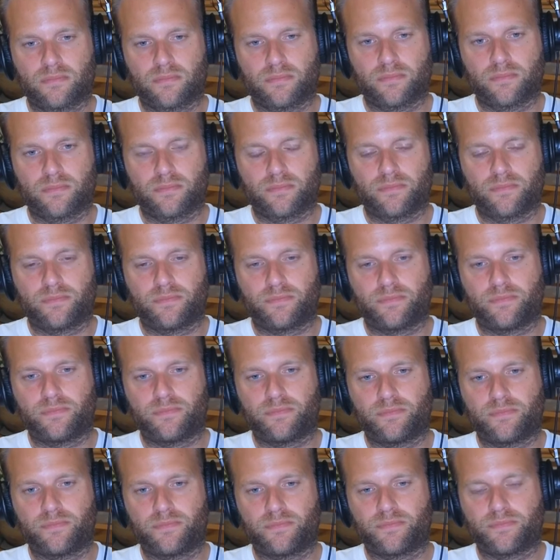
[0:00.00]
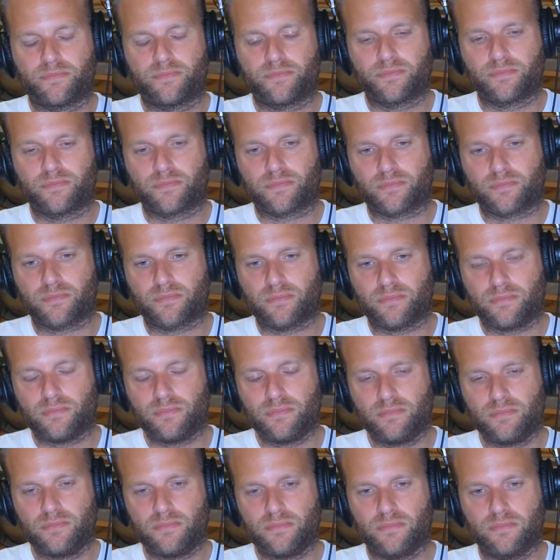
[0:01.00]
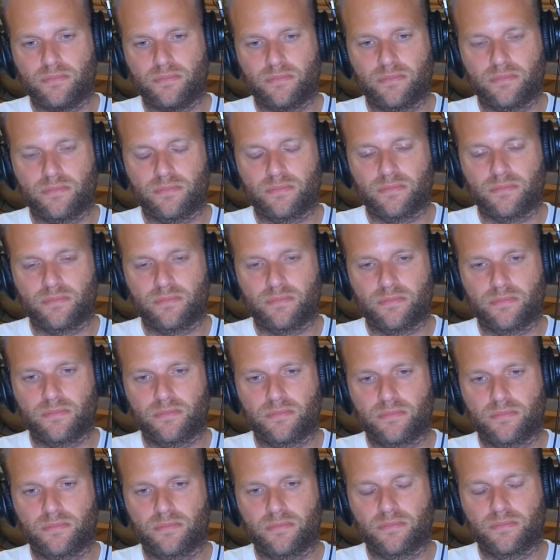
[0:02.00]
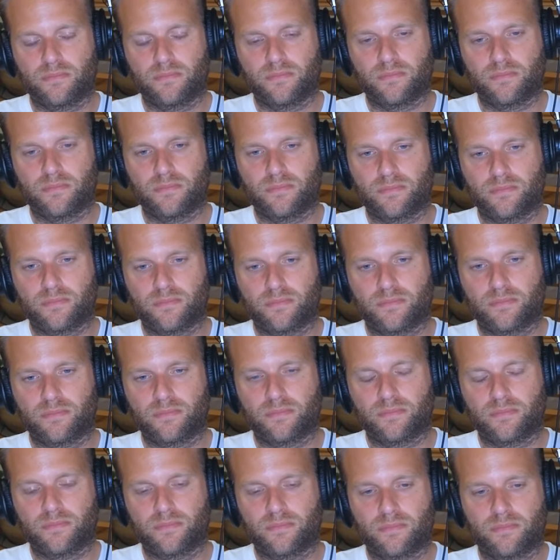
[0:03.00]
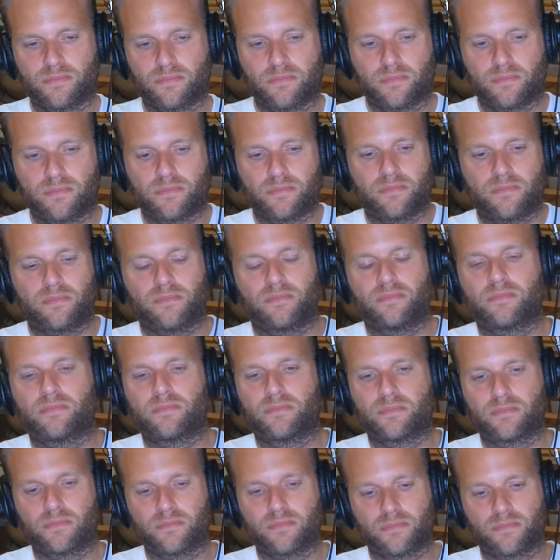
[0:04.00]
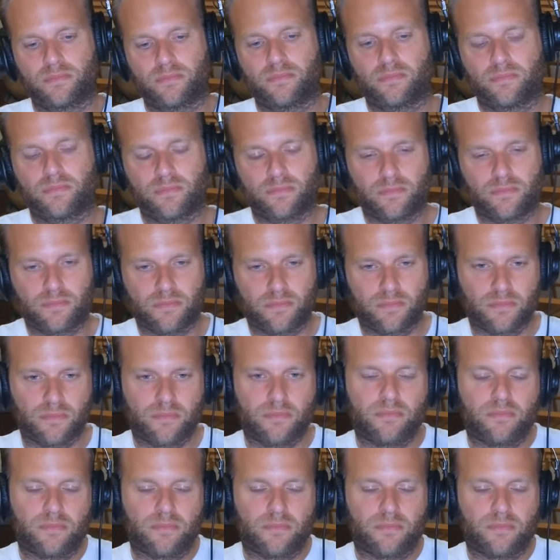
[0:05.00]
No words are spoken by the person on screen.